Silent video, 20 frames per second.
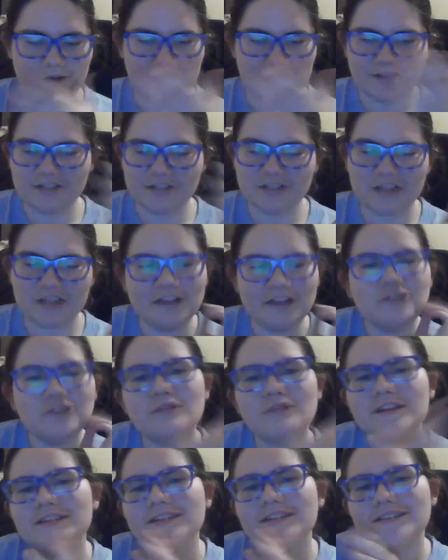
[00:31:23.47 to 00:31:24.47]
I
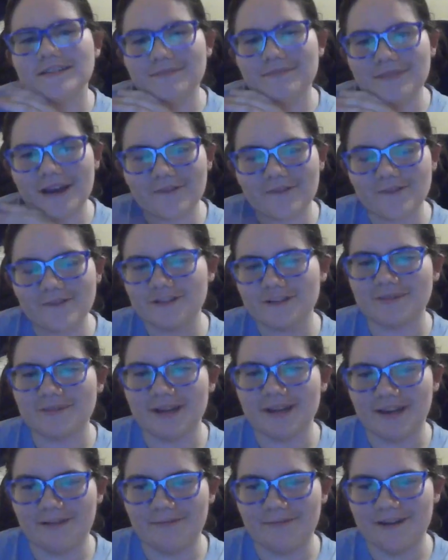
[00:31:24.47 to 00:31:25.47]
trust them after
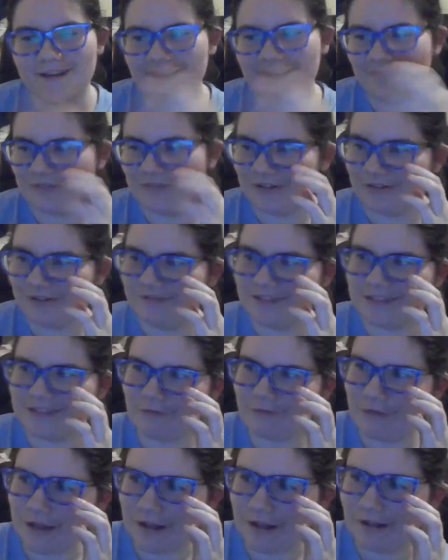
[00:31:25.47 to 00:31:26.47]
Spider-Man. After doing
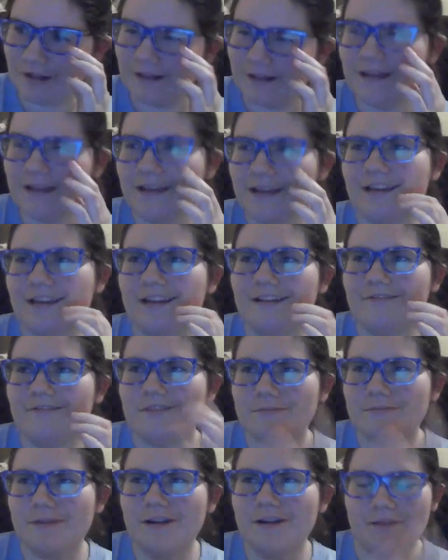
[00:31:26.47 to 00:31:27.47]
so well with
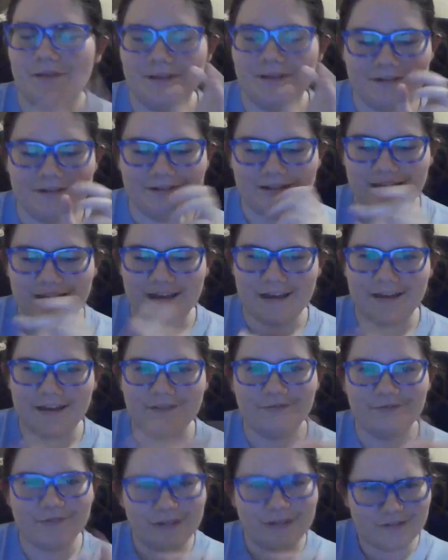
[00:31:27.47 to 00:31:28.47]
Spider-Man, I
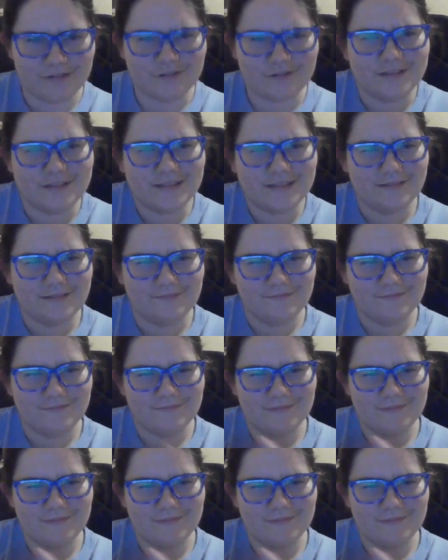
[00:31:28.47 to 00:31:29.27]
trust them.